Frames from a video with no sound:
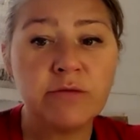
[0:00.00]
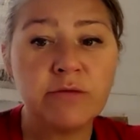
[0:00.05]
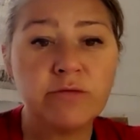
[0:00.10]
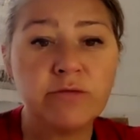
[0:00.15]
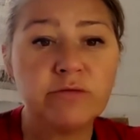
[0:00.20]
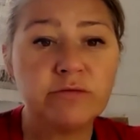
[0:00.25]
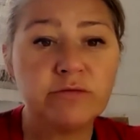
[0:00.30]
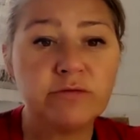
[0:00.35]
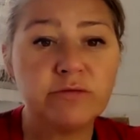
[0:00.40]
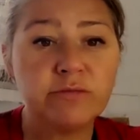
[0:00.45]

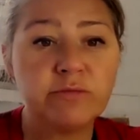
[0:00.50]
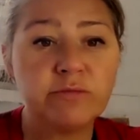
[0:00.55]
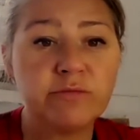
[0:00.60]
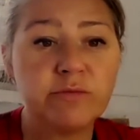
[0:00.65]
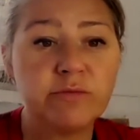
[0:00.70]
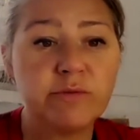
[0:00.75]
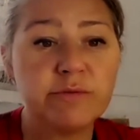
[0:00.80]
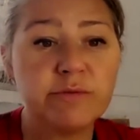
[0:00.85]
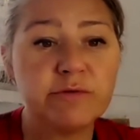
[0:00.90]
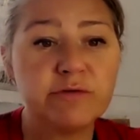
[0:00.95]
I also,
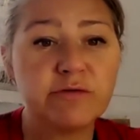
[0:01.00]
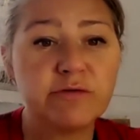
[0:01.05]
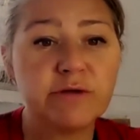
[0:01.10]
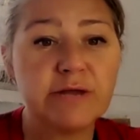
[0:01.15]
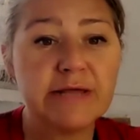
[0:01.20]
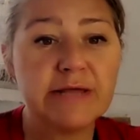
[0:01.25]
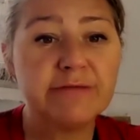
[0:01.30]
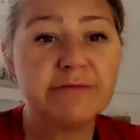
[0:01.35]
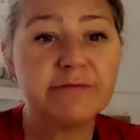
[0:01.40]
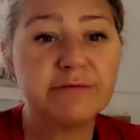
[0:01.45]
just before maybe
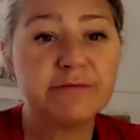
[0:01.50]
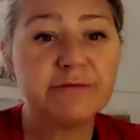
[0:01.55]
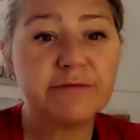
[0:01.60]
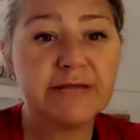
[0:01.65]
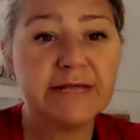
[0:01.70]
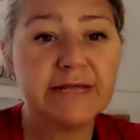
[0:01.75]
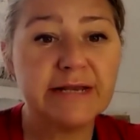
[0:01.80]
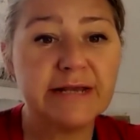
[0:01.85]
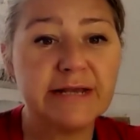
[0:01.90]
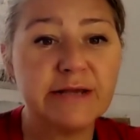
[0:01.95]
Sean
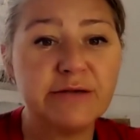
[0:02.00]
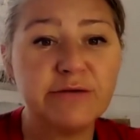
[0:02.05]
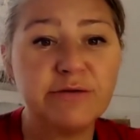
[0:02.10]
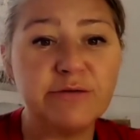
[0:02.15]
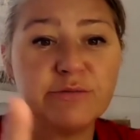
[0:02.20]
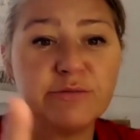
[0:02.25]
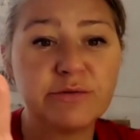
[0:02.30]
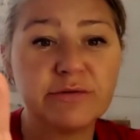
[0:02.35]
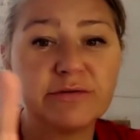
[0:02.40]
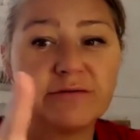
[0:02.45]
answers that,
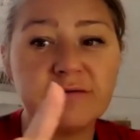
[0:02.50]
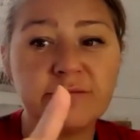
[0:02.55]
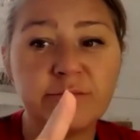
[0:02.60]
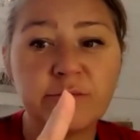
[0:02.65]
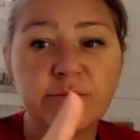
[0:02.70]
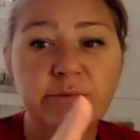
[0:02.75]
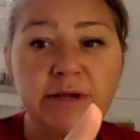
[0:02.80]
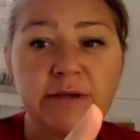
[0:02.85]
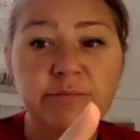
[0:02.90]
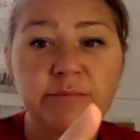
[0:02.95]
I do want
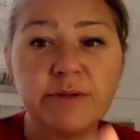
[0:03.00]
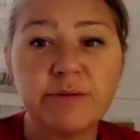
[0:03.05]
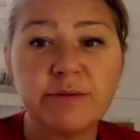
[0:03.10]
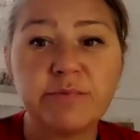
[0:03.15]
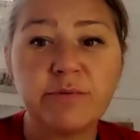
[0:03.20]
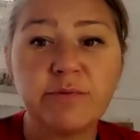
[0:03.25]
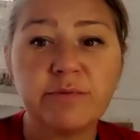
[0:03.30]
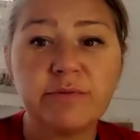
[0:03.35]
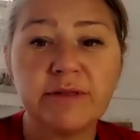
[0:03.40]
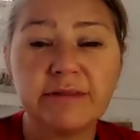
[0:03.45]
to
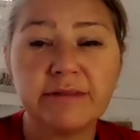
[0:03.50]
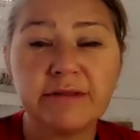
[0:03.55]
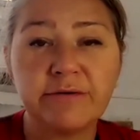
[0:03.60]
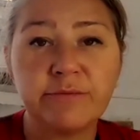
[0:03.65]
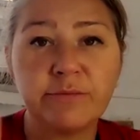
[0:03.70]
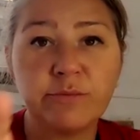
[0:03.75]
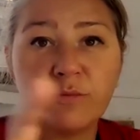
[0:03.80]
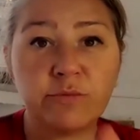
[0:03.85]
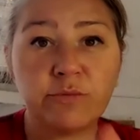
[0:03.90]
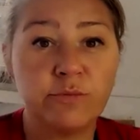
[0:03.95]
remind people
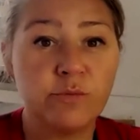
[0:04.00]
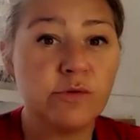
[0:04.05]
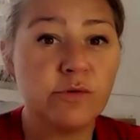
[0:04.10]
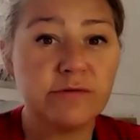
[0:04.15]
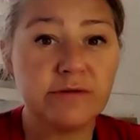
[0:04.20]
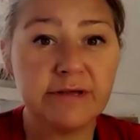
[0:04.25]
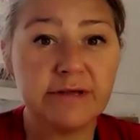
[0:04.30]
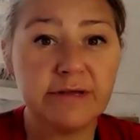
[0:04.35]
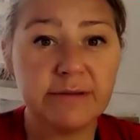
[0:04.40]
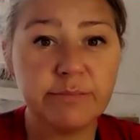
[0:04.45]
that there
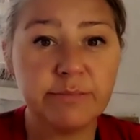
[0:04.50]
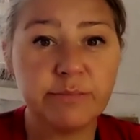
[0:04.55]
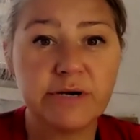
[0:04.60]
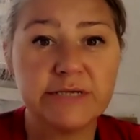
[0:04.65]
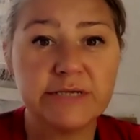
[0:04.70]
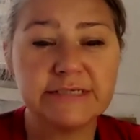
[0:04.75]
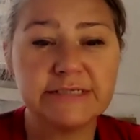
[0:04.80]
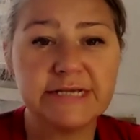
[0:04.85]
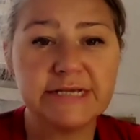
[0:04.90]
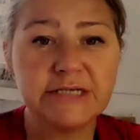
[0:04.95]
was
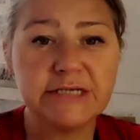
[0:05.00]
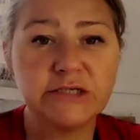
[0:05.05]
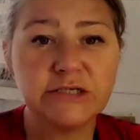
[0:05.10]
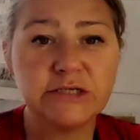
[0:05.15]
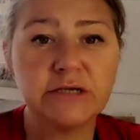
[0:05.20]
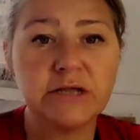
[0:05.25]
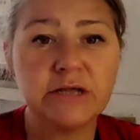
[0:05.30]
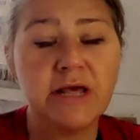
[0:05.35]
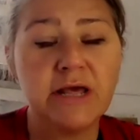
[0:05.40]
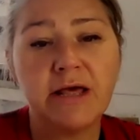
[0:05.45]
a
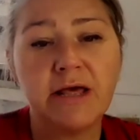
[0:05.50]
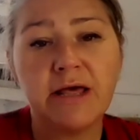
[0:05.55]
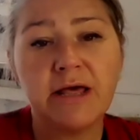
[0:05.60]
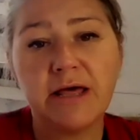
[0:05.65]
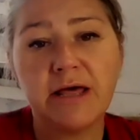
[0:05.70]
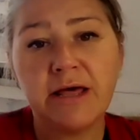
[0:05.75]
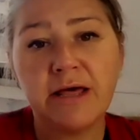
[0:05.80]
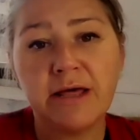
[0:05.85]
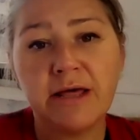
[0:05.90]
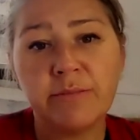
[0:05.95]
presentation
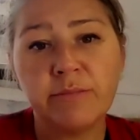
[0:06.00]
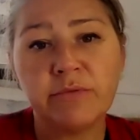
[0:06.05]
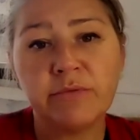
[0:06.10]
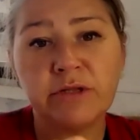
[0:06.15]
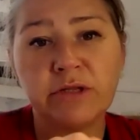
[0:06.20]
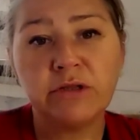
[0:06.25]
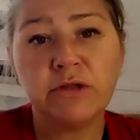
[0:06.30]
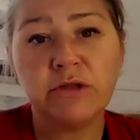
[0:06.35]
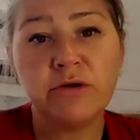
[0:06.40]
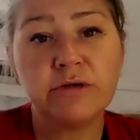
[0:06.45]

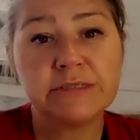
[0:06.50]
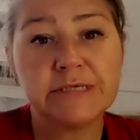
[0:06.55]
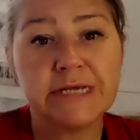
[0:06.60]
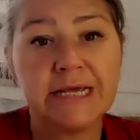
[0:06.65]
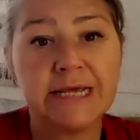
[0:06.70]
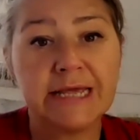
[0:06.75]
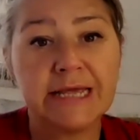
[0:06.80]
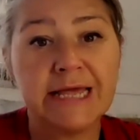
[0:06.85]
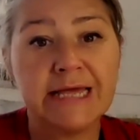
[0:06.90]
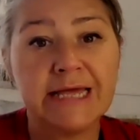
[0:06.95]
that
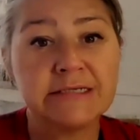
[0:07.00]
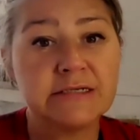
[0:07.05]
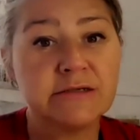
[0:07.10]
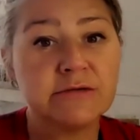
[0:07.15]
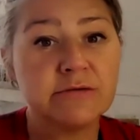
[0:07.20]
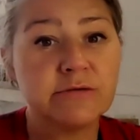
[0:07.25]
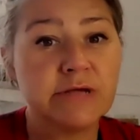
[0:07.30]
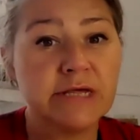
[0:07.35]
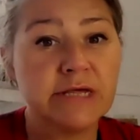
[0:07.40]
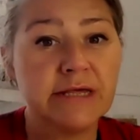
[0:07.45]
looked at
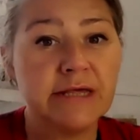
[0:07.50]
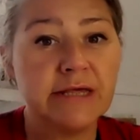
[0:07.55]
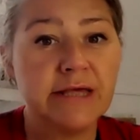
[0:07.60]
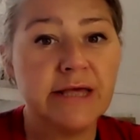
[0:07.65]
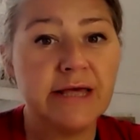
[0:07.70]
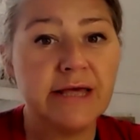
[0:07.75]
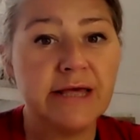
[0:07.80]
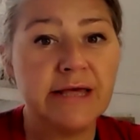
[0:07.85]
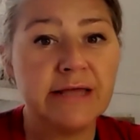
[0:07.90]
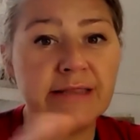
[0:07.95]

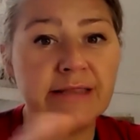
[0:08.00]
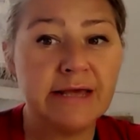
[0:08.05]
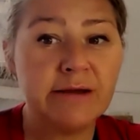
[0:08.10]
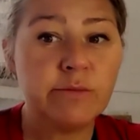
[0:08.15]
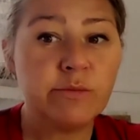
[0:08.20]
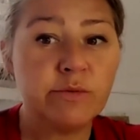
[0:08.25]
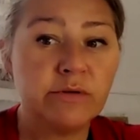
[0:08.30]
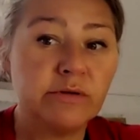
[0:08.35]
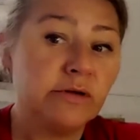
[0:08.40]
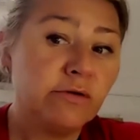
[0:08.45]
cataloguing,
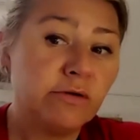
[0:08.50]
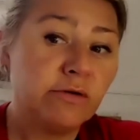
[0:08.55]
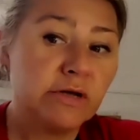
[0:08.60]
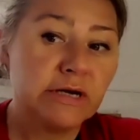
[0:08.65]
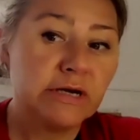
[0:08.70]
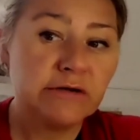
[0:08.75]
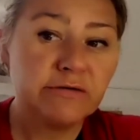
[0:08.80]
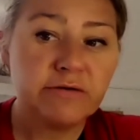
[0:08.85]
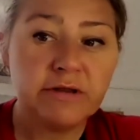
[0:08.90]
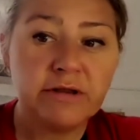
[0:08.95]
and that
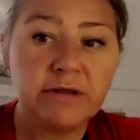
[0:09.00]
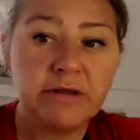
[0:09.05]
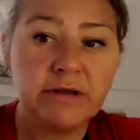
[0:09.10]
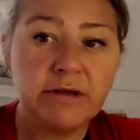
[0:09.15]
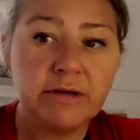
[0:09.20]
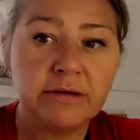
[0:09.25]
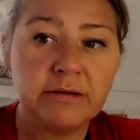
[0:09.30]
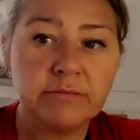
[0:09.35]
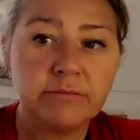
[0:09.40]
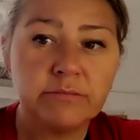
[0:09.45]
you can
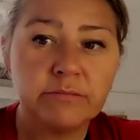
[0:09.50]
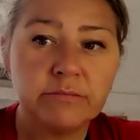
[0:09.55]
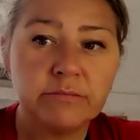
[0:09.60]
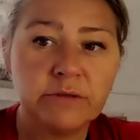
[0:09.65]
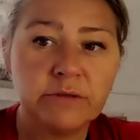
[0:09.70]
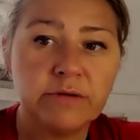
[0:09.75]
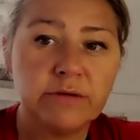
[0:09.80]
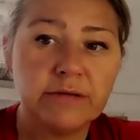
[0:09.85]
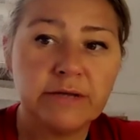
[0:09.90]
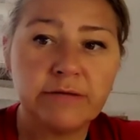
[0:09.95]
actually
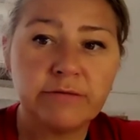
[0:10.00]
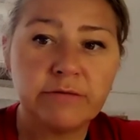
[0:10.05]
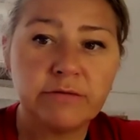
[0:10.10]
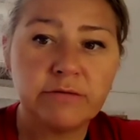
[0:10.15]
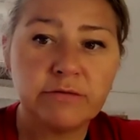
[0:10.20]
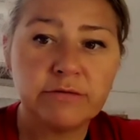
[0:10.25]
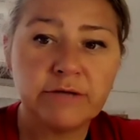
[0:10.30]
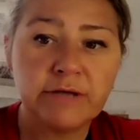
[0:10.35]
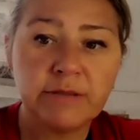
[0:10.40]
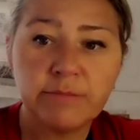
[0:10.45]
look at
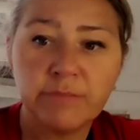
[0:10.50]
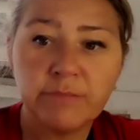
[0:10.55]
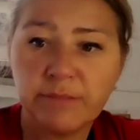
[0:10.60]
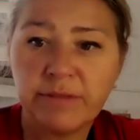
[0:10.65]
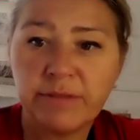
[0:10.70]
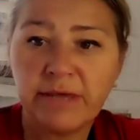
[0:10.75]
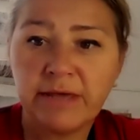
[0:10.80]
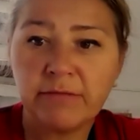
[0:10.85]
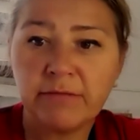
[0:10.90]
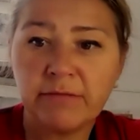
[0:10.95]
that recording. It
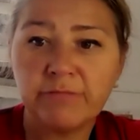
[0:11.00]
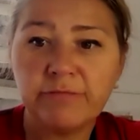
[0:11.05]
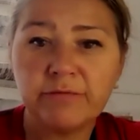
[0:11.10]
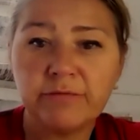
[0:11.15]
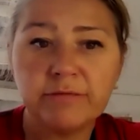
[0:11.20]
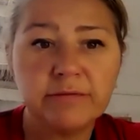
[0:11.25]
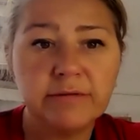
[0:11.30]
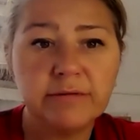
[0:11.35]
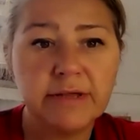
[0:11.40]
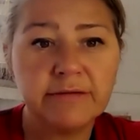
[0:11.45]
might be
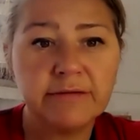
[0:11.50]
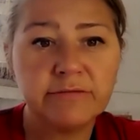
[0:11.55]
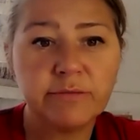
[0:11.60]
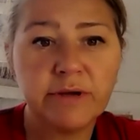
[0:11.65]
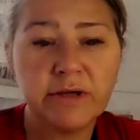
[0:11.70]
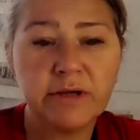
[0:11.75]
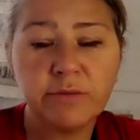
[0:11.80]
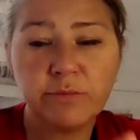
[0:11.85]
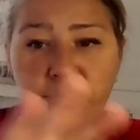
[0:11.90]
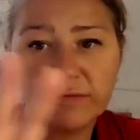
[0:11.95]
helpful
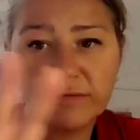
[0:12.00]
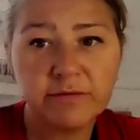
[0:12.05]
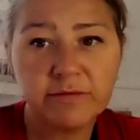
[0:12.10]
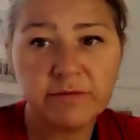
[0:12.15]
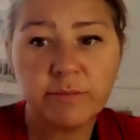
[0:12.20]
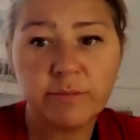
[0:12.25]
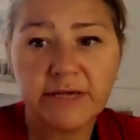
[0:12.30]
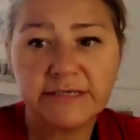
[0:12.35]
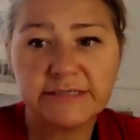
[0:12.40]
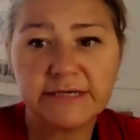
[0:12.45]
as well
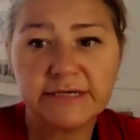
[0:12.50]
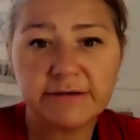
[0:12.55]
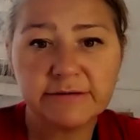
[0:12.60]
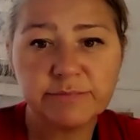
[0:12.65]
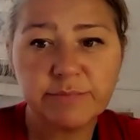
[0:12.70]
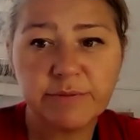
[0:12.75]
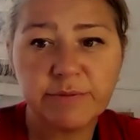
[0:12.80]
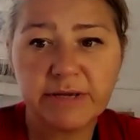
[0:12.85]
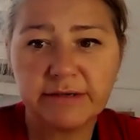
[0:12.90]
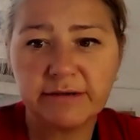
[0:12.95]
with some
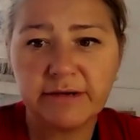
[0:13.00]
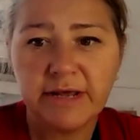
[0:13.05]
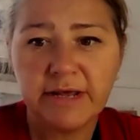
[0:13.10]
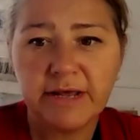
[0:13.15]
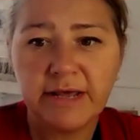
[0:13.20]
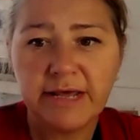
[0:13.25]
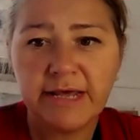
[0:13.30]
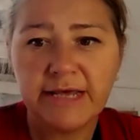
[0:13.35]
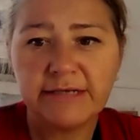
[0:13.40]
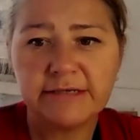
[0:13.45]
ideas,
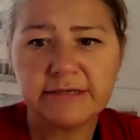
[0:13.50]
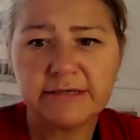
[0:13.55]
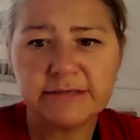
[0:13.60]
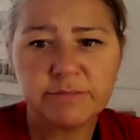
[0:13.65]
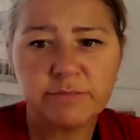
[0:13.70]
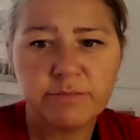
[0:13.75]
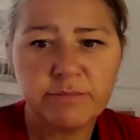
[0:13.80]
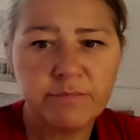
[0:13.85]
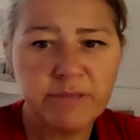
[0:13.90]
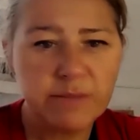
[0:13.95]
but
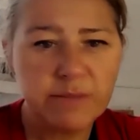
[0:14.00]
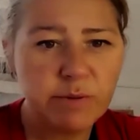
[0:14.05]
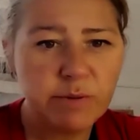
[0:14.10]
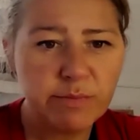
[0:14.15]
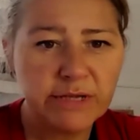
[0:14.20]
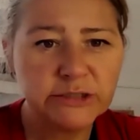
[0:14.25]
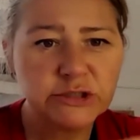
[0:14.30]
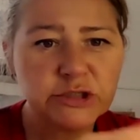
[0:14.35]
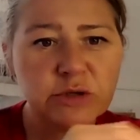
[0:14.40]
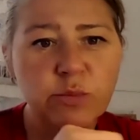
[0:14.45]
it doesn't
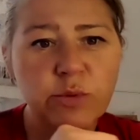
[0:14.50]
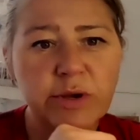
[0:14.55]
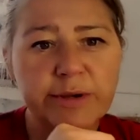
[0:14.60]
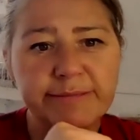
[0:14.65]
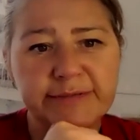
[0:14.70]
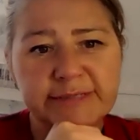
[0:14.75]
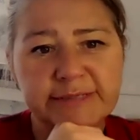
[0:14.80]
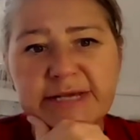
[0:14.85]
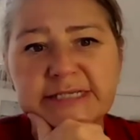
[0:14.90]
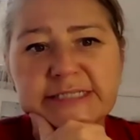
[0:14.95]
maybe mention
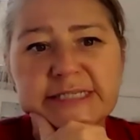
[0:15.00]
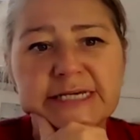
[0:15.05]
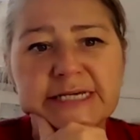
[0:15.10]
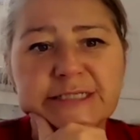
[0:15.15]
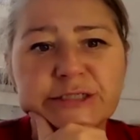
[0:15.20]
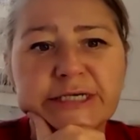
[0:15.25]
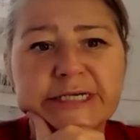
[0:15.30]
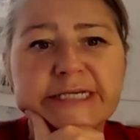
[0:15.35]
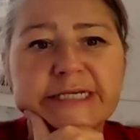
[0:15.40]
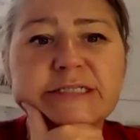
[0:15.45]
Webspace
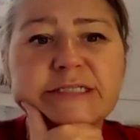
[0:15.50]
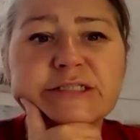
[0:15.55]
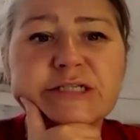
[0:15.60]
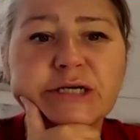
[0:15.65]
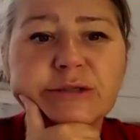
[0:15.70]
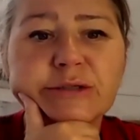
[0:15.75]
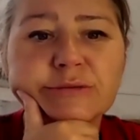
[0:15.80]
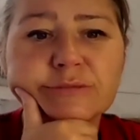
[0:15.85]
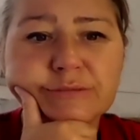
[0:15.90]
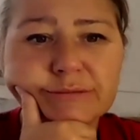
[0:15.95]
actually.
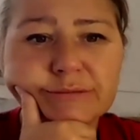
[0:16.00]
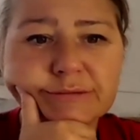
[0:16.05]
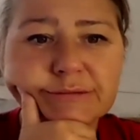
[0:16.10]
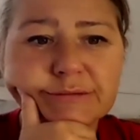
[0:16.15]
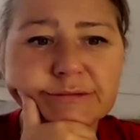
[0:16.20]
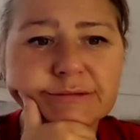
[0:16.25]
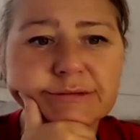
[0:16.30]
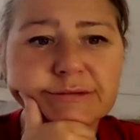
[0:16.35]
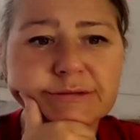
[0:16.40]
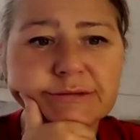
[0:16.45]
So
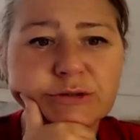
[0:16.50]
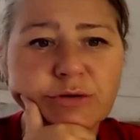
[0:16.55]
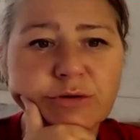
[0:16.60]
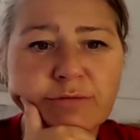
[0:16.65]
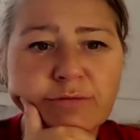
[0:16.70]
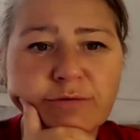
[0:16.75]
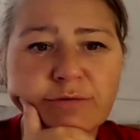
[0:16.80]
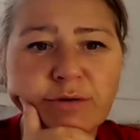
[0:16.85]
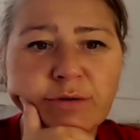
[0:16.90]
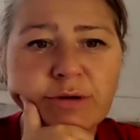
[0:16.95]
Sean,
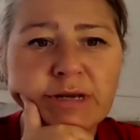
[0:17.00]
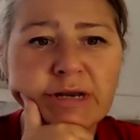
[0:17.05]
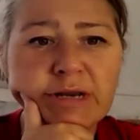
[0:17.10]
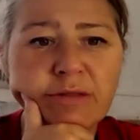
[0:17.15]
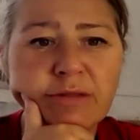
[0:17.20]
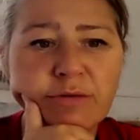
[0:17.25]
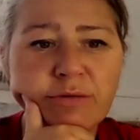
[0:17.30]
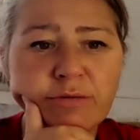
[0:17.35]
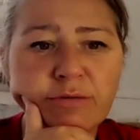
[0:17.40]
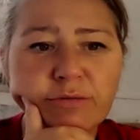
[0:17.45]
have you got any
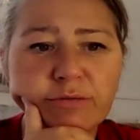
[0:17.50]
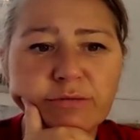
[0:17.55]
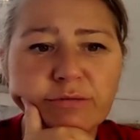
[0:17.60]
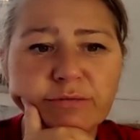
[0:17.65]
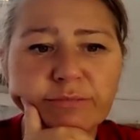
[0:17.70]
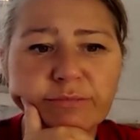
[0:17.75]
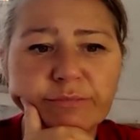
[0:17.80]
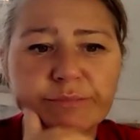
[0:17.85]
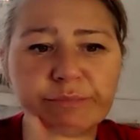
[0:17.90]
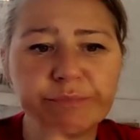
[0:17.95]
thoughts?